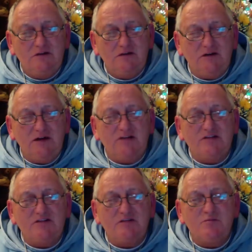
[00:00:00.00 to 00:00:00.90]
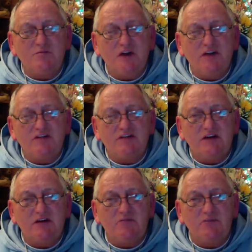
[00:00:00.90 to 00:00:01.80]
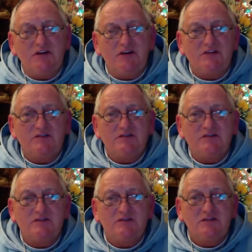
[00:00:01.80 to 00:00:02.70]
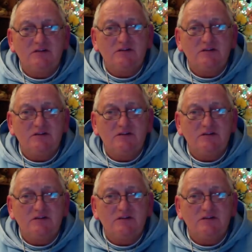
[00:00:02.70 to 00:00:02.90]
and let us embrace that peace.